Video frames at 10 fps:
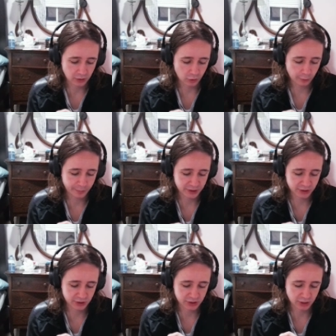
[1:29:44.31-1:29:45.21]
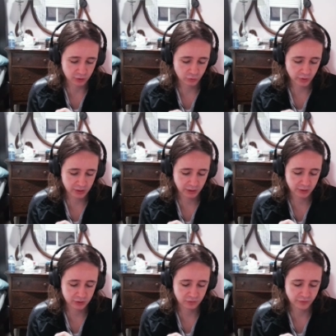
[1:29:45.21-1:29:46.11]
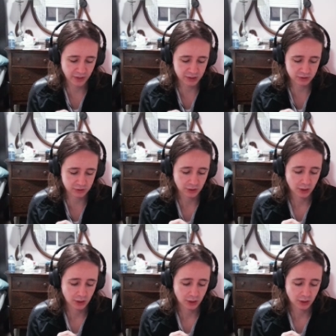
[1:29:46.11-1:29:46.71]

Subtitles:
all passengers are correctly fastened